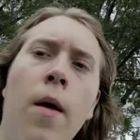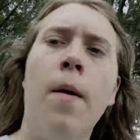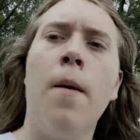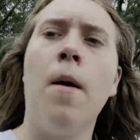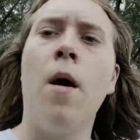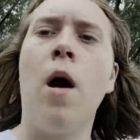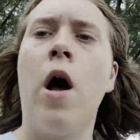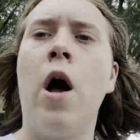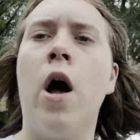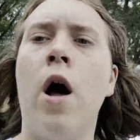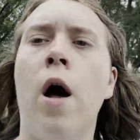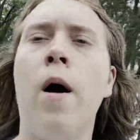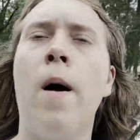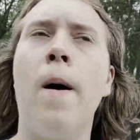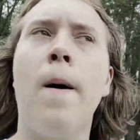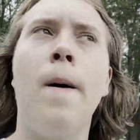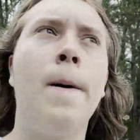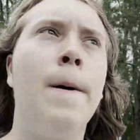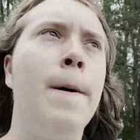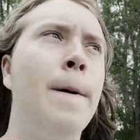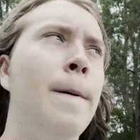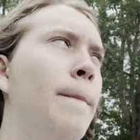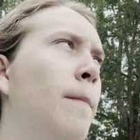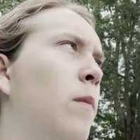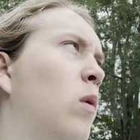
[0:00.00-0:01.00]

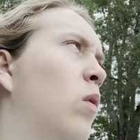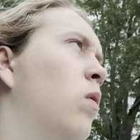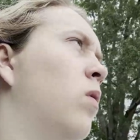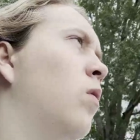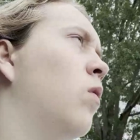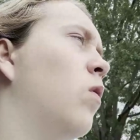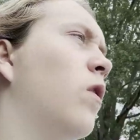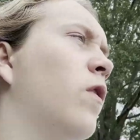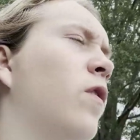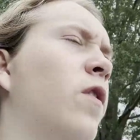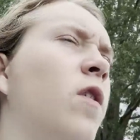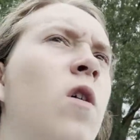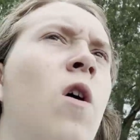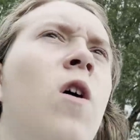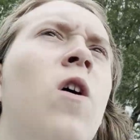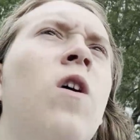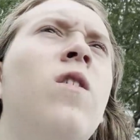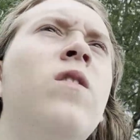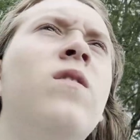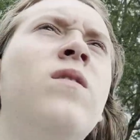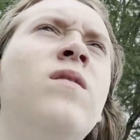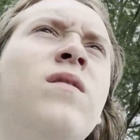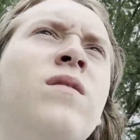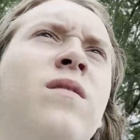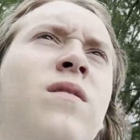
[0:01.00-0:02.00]
what is it
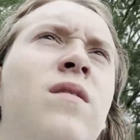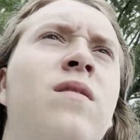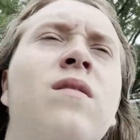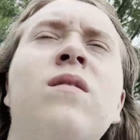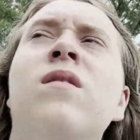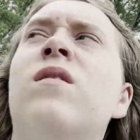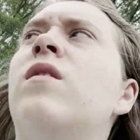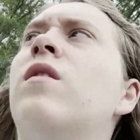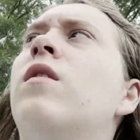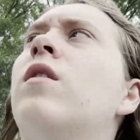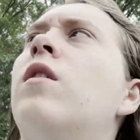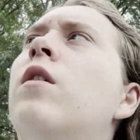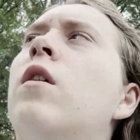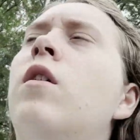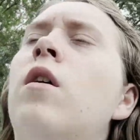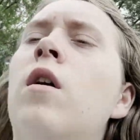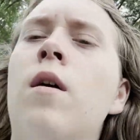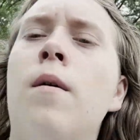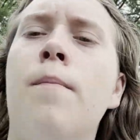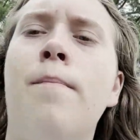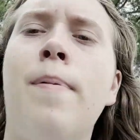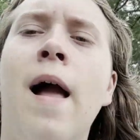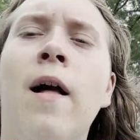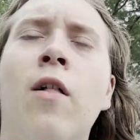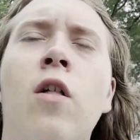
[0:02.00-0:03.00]
called?
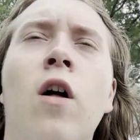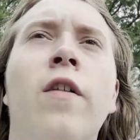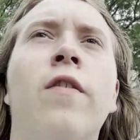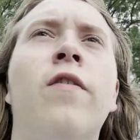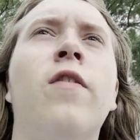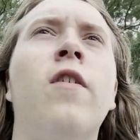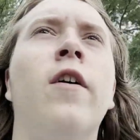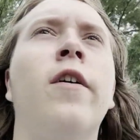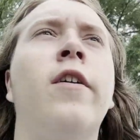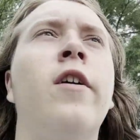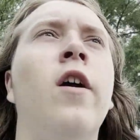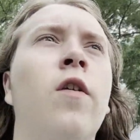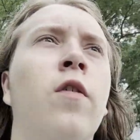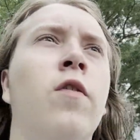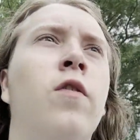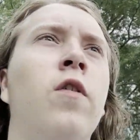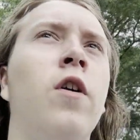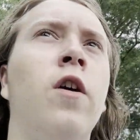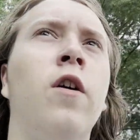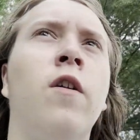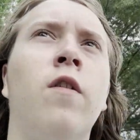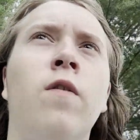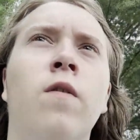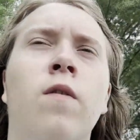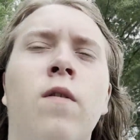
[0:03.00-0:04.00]
Backlot Stunt
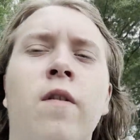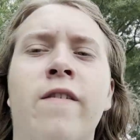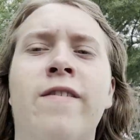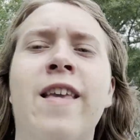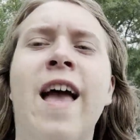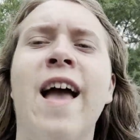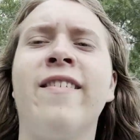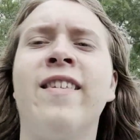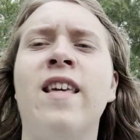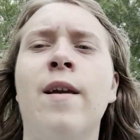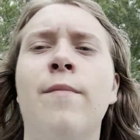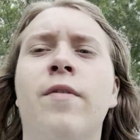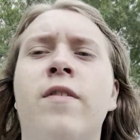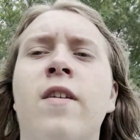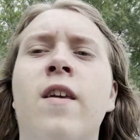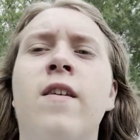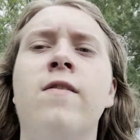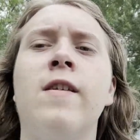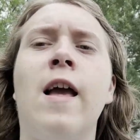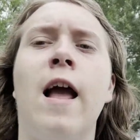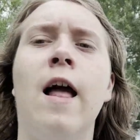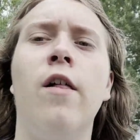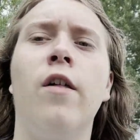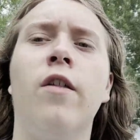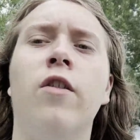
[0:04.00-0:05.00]
Coaster. Exact same as
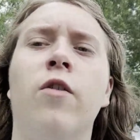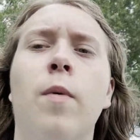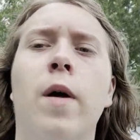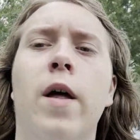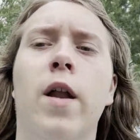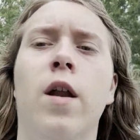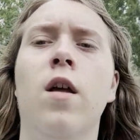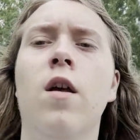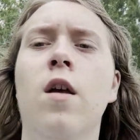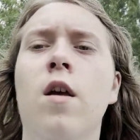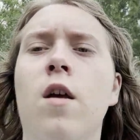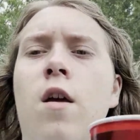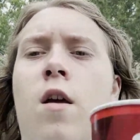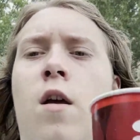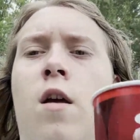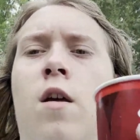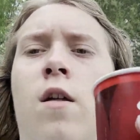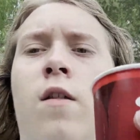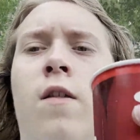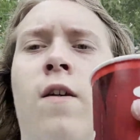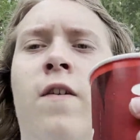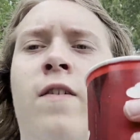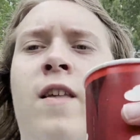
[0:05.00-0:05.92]
Kings Islands, but this